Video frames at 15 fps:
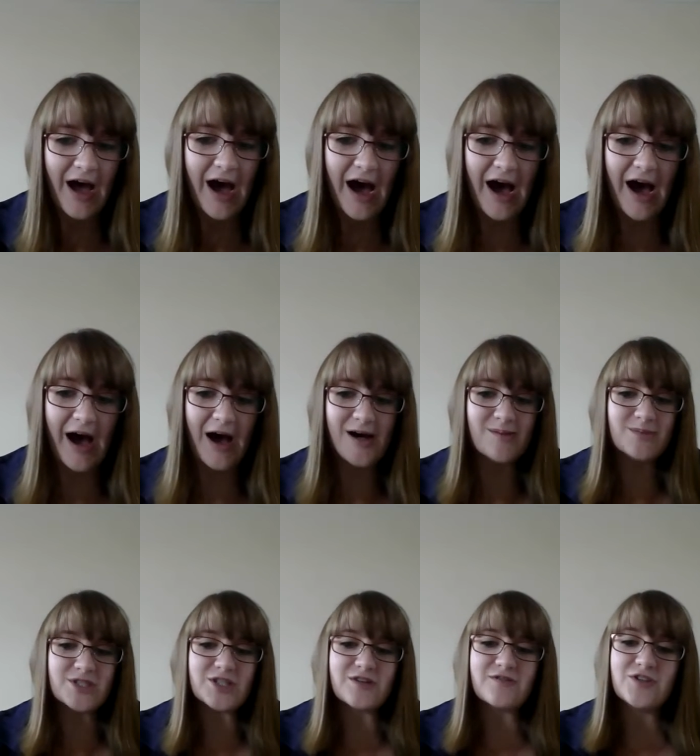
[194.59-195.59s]

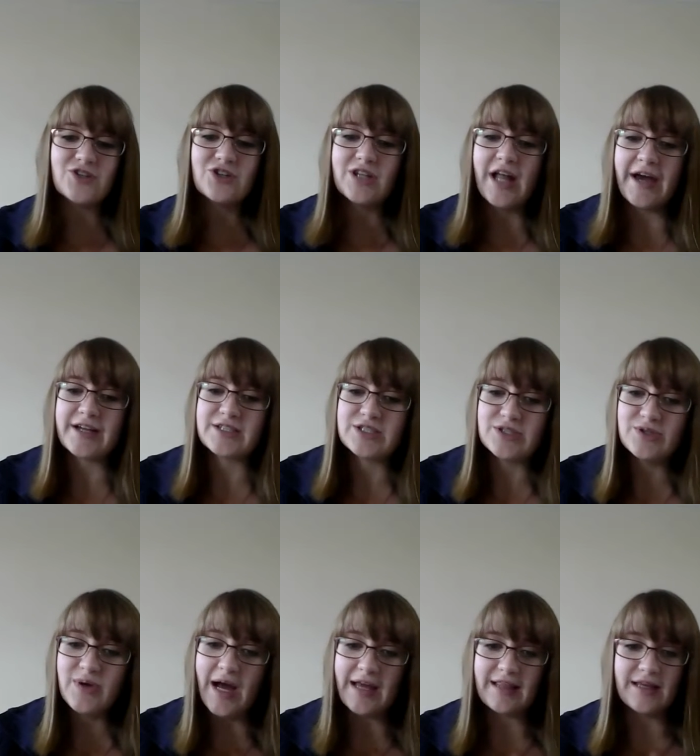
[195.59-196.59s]
So if you'd like to,
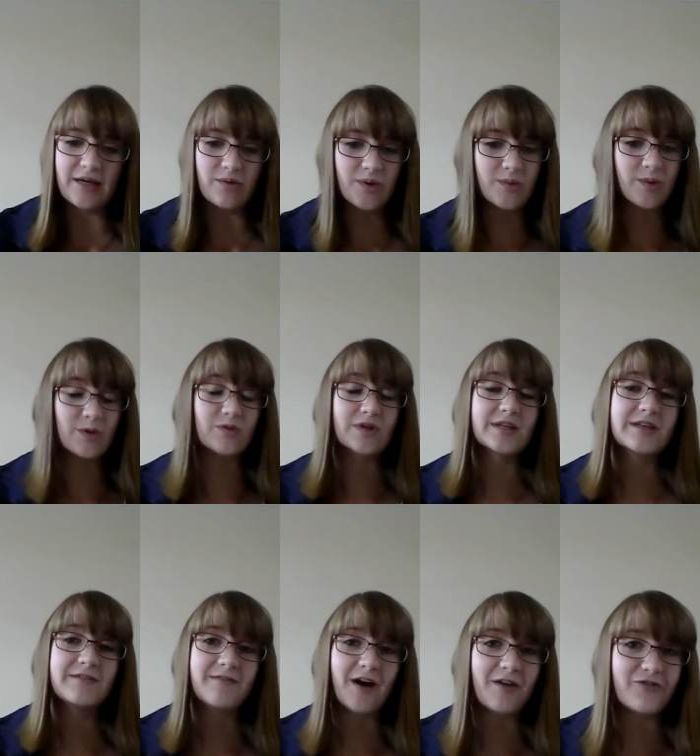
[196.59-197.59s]
I think it would be really
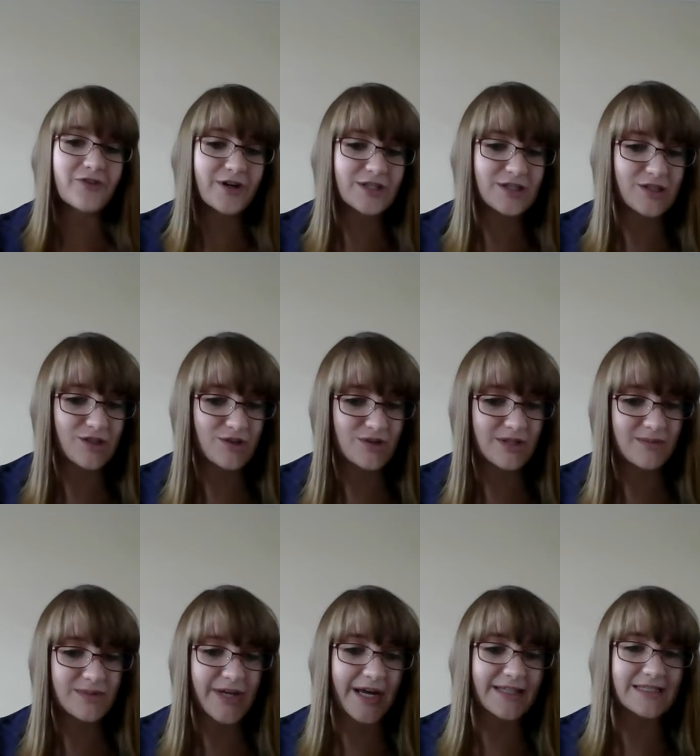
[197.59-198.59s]
fun for us to do some
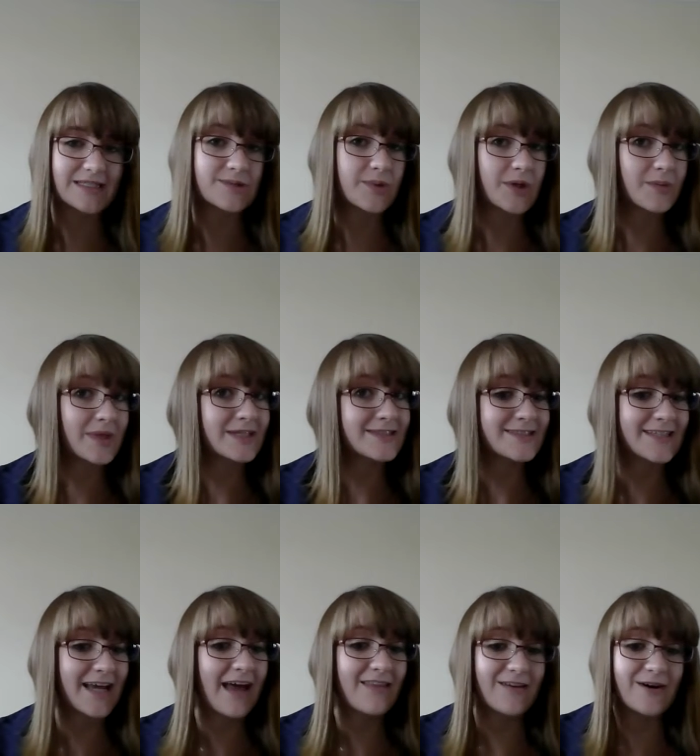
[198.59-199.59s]
science experiments
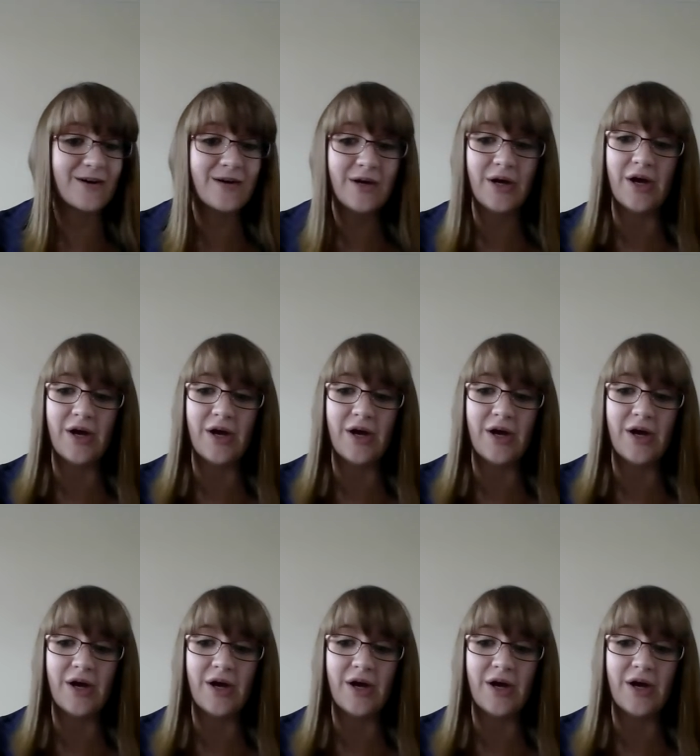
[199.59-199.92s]
together.